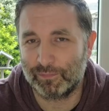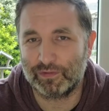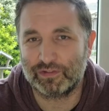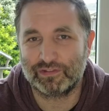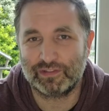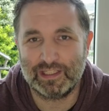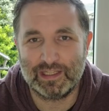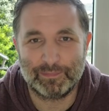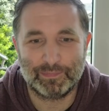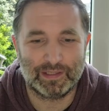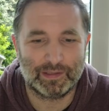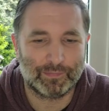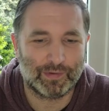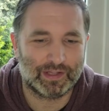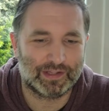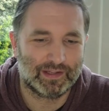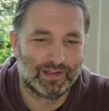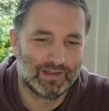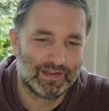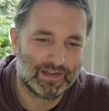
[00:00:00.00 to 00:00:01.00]
it was sleeping,
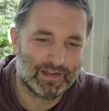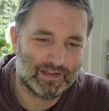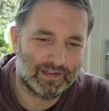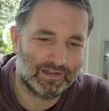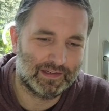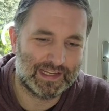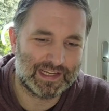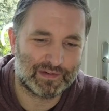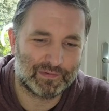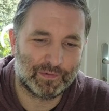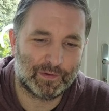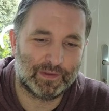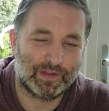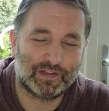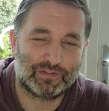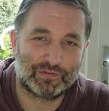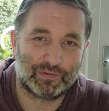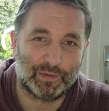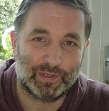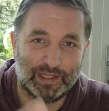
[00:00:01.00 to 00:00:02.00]
but later on
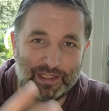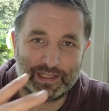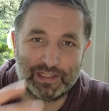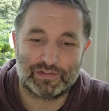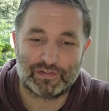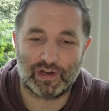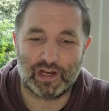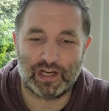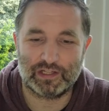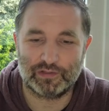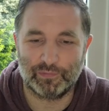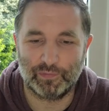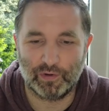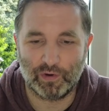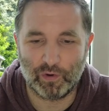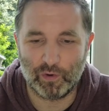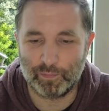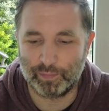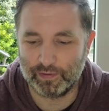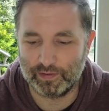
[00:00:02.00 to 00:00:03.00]
I saw that its eyes were
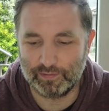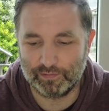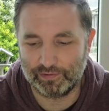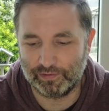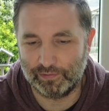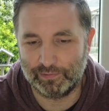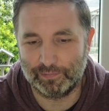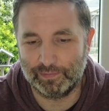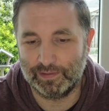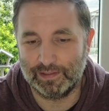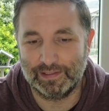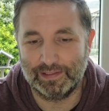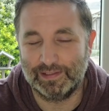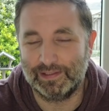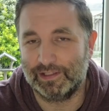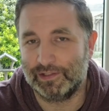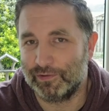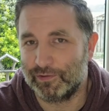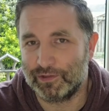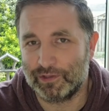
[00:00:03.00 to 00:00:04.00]
open. So
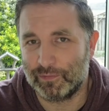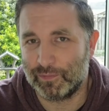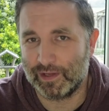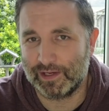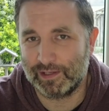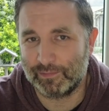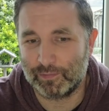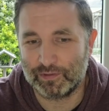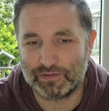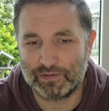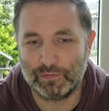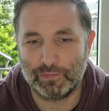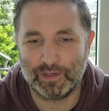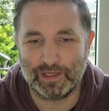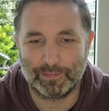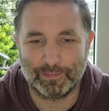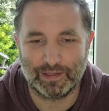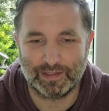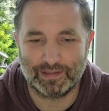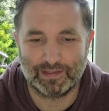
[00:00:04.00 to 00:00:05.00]
I don't know what it was
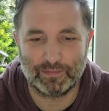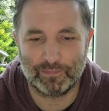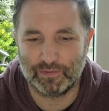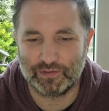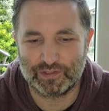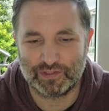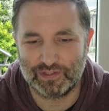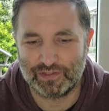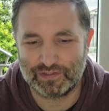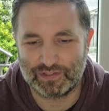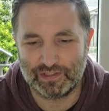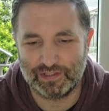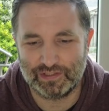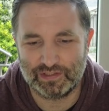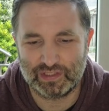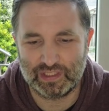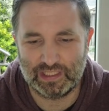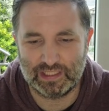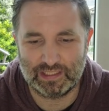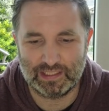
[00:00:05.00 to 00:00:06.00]
doing, but it was just
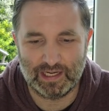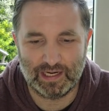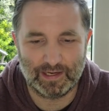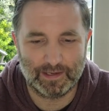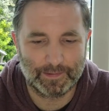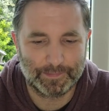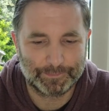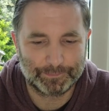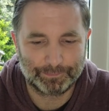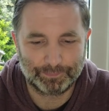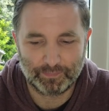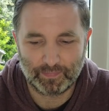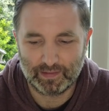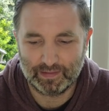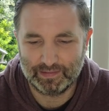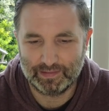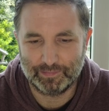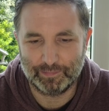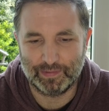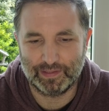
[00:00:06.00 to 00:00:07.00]
sitting there.
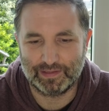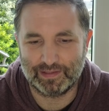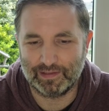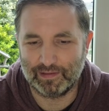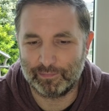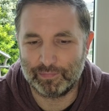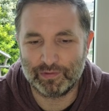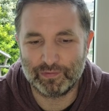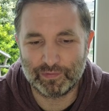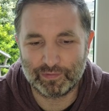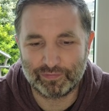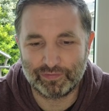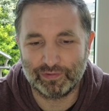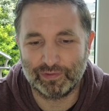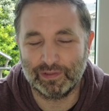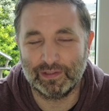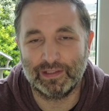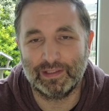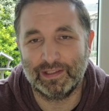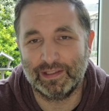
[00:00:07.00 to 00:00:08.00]
But a
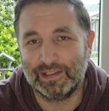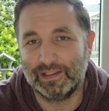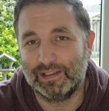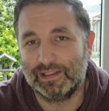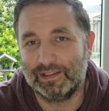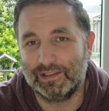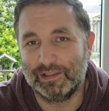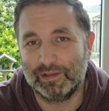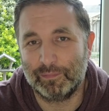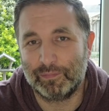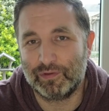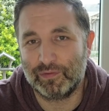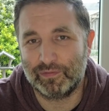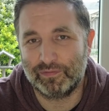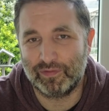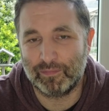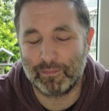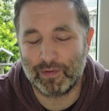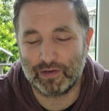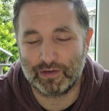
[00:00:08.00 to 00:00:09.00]

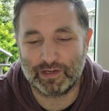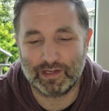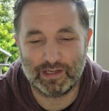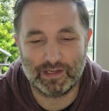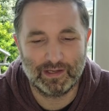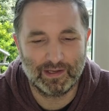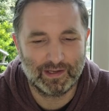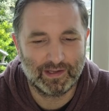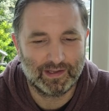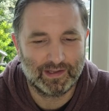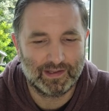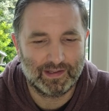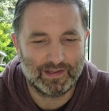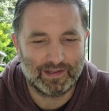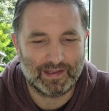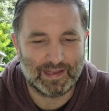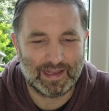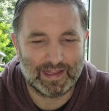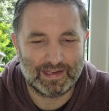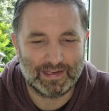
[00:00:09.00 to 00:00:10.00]
beautiful monkey.
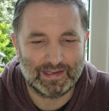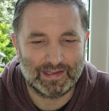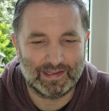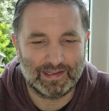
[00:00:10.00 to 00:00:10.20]
And